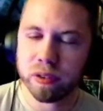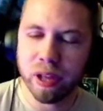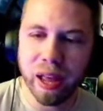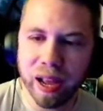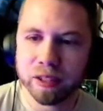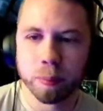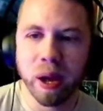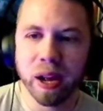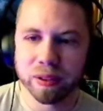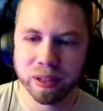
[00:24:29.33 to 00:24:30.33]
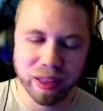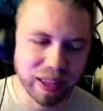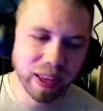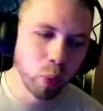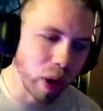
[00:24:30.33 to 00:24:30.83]
at Xbox, I think
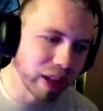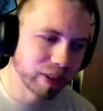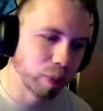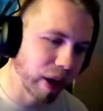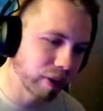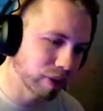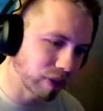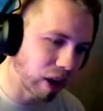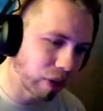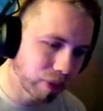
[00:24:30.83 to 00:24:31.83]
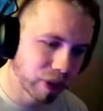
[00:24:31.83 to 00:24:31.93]
he went to Microsoft